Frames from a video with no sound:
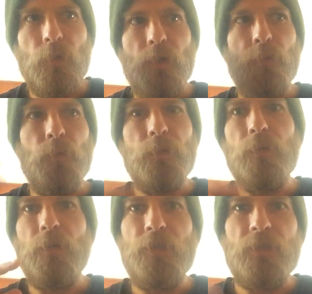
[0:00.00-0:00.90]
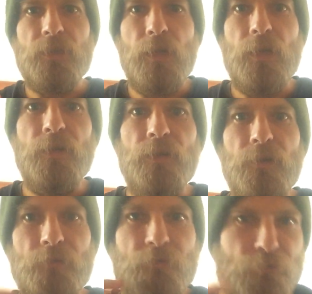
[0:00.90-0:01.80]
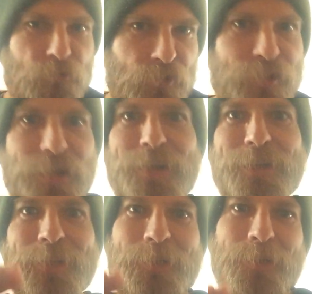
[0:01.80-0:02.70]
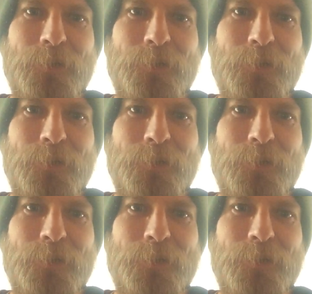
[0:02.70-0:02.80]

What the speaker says: And when you understand that phonetic